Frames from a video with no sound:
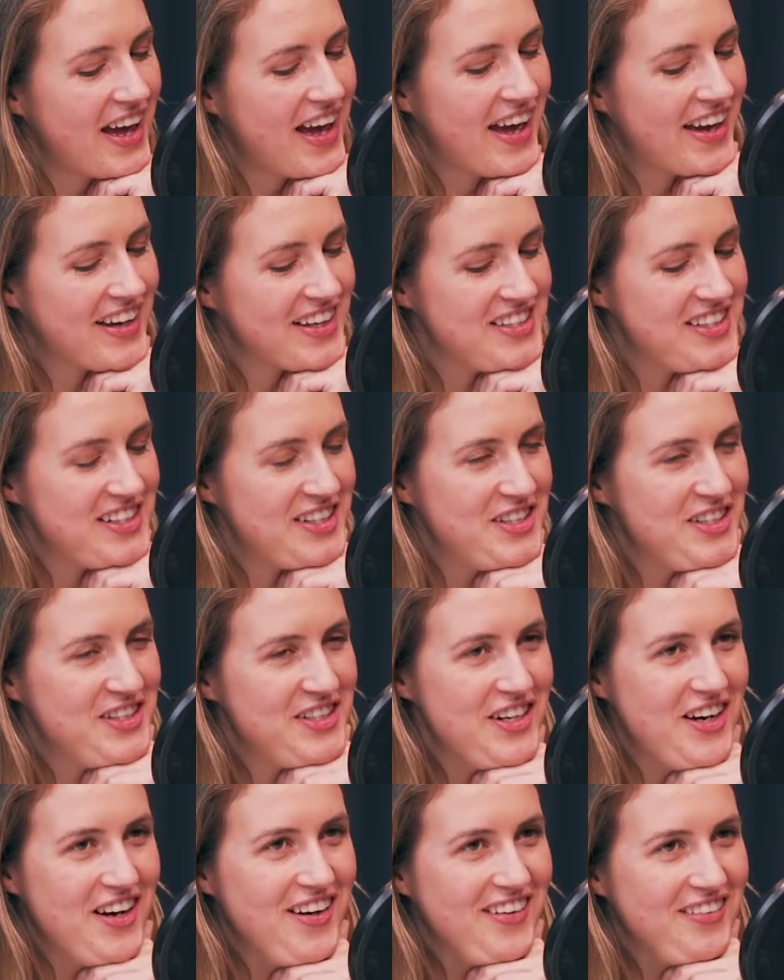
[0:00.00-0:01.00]
Excellent
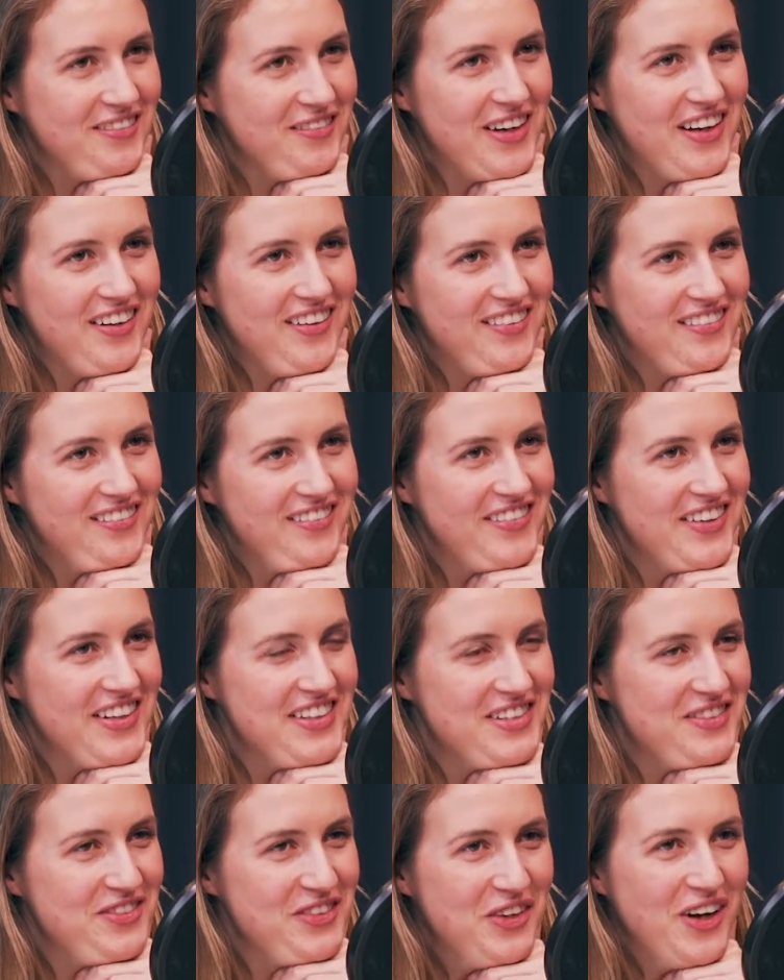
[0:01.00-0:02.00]
start. Well,
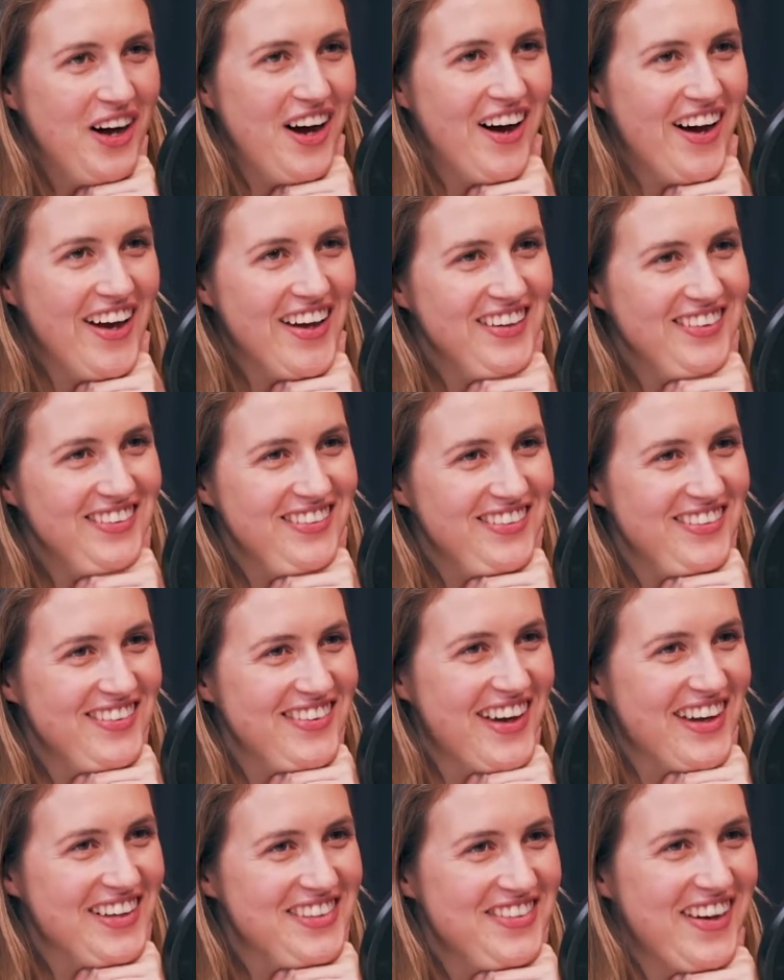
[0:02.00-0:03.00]
first of all, hi, and
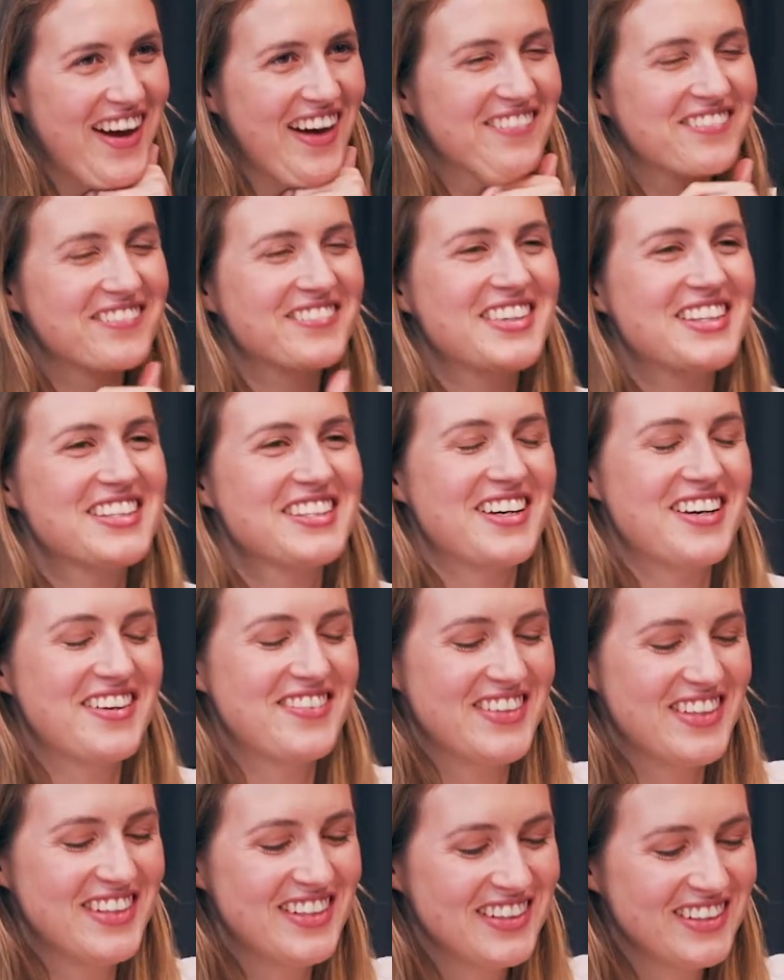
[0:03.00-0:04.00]
thanks for having me,
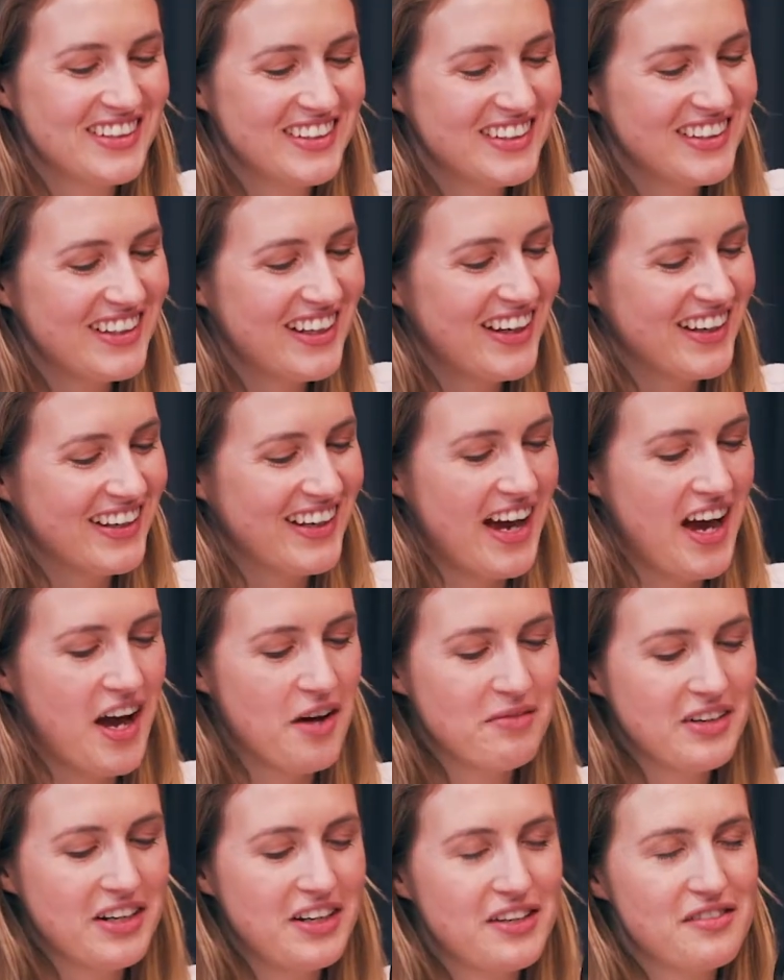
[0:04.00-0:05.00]
Simon. Yeah,
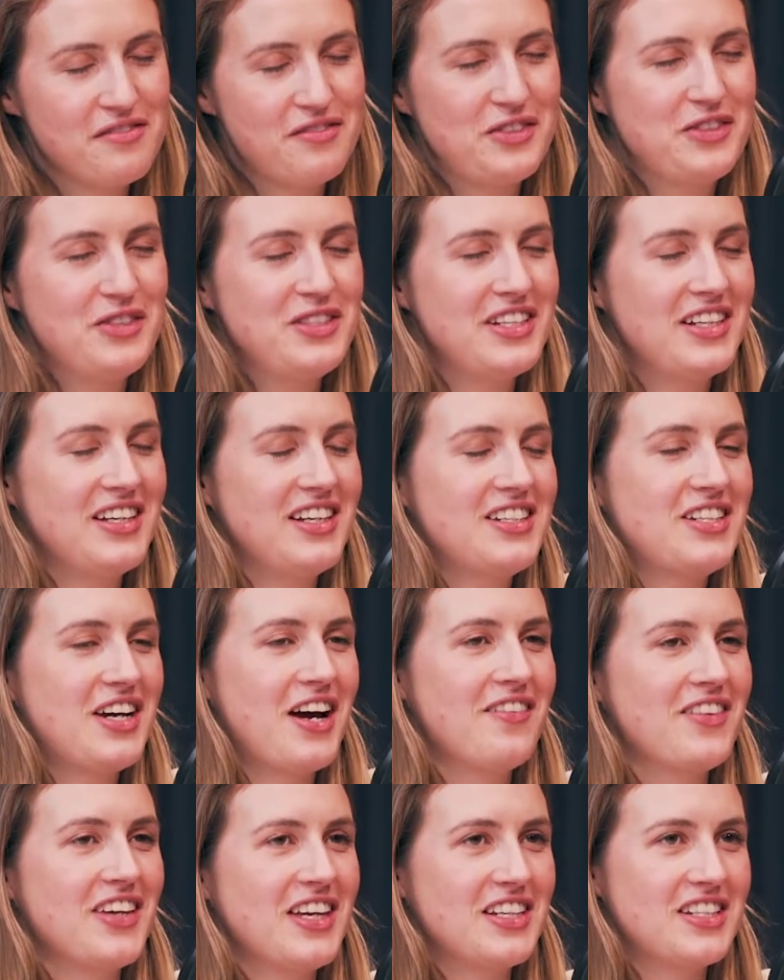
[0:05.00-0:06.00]
I'm really looking forward to
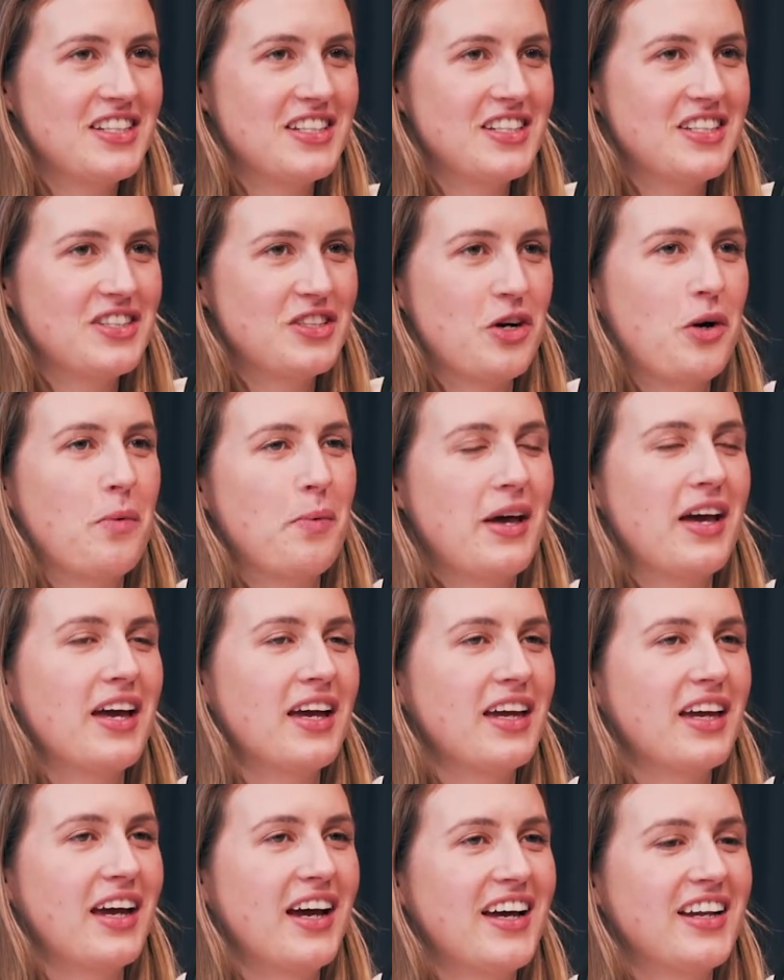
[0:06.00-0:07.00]
diving into this
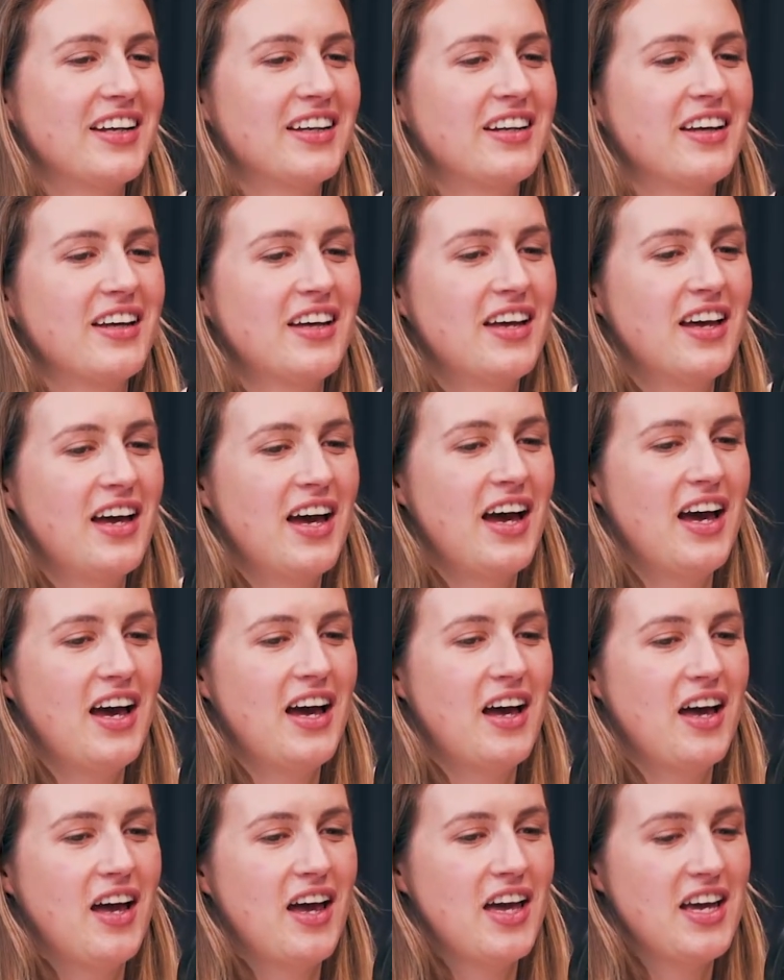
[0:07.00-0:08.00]
topic, and it
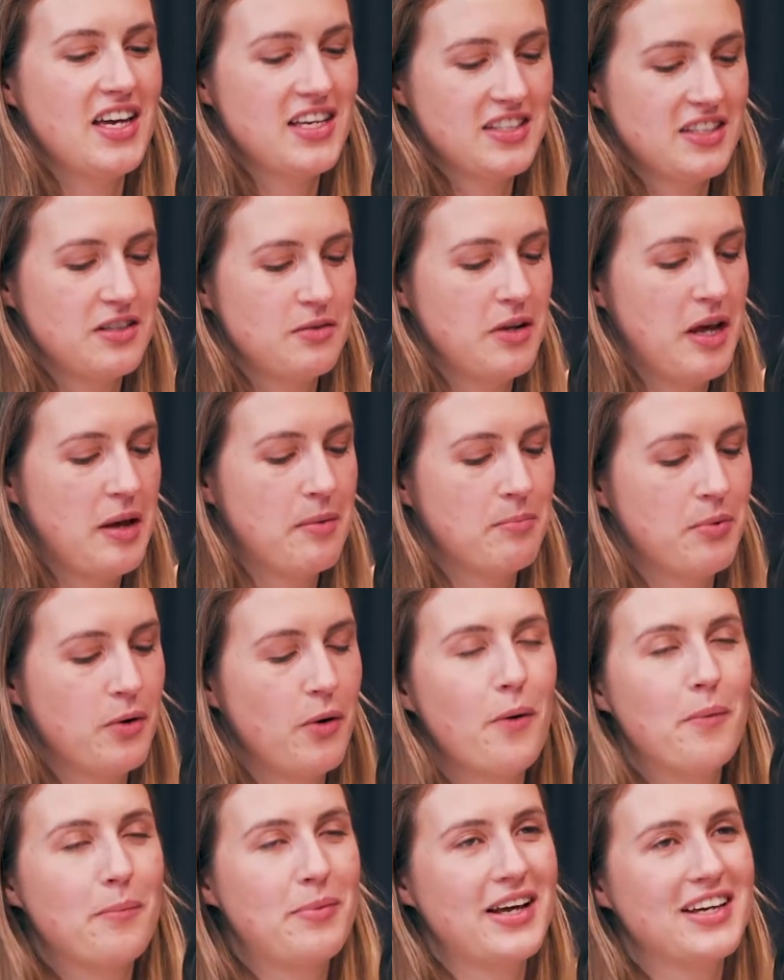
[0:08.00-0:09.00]
is an
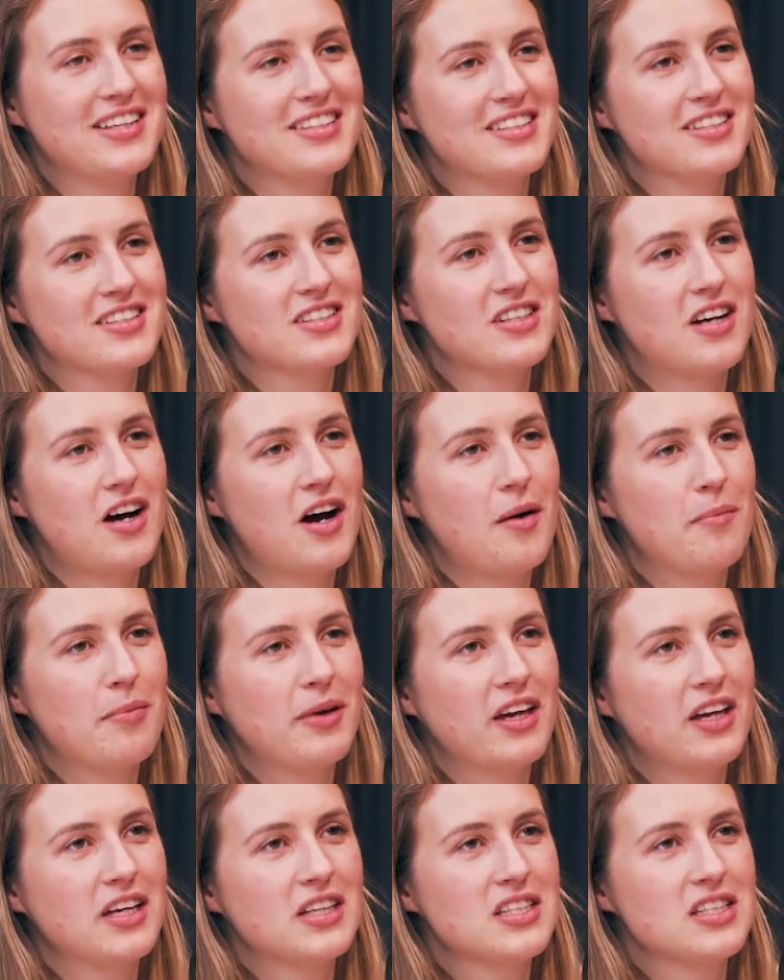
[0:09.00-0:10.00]
important place to start
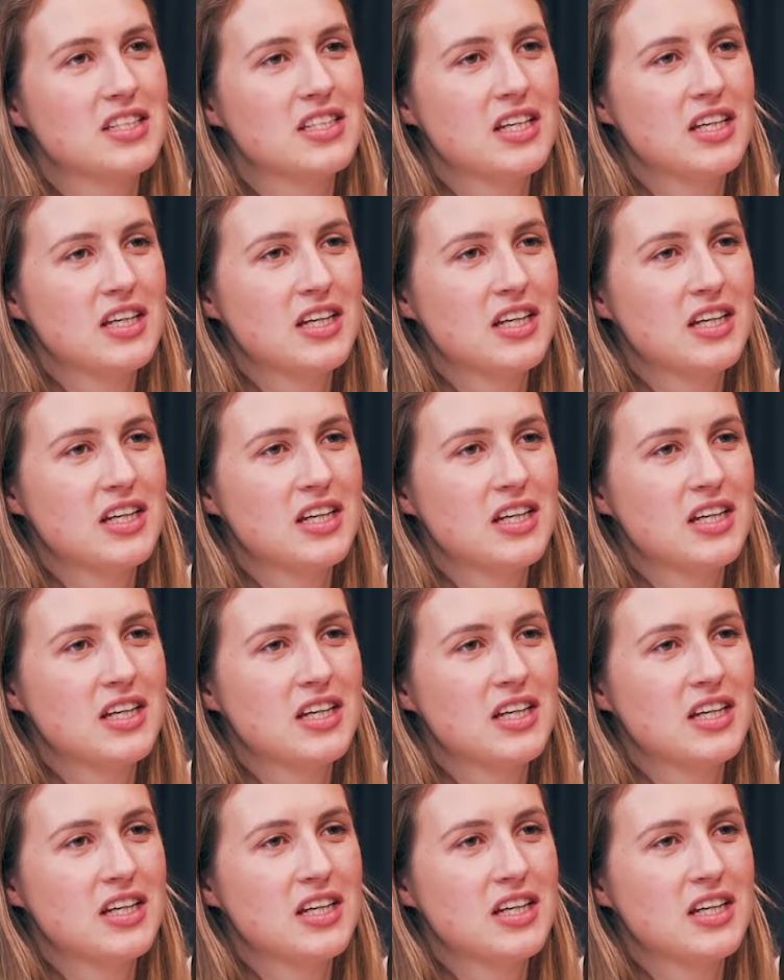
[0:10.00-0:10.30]
because